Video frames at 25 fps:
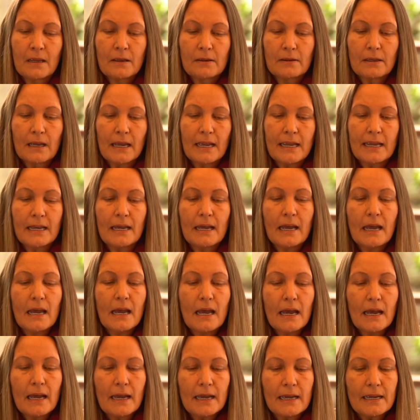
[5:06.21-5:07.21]
Okay,
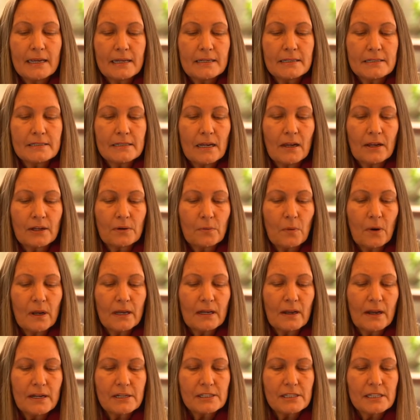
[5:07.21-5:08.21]
and I quite
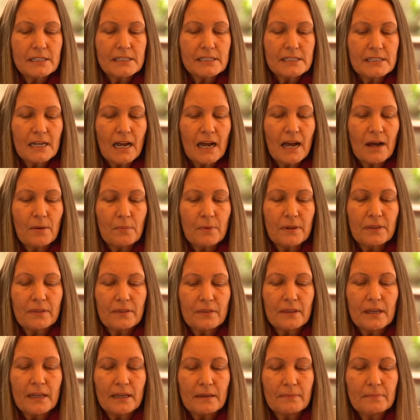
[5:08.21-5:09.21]
like to start with
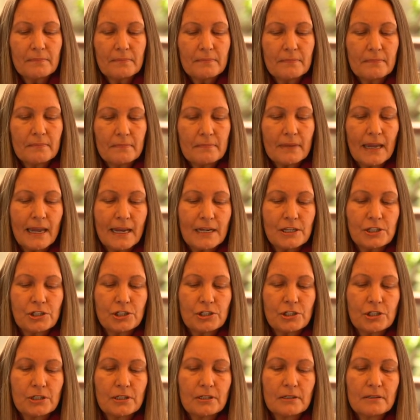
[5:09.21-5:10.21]
the edge